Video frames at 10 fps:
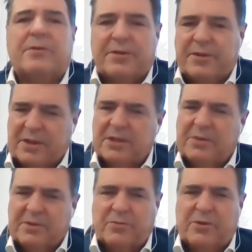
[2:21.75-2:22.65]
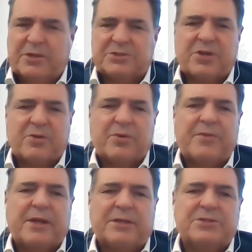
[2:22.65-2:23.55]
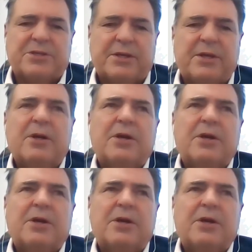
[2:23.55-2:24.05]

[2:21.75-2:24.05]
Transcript: And I think we could start with that and saying